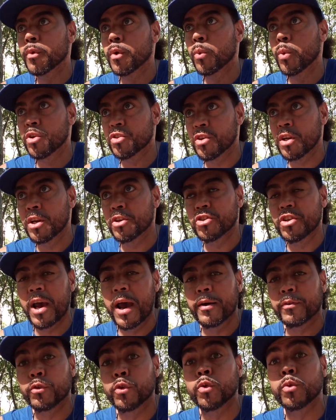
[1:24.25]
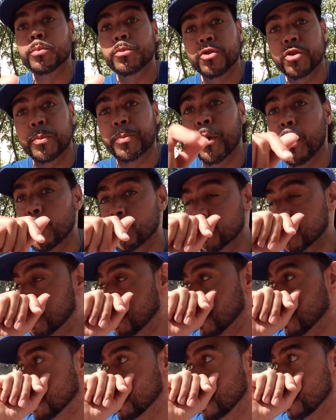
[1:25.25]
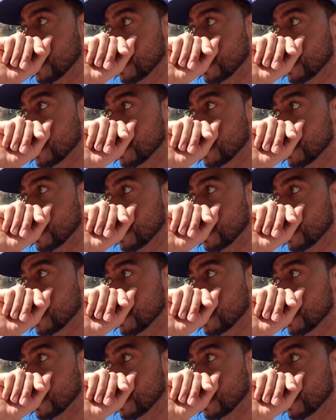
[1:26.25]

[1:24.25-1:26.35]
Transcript: was in the chat room, supposedly,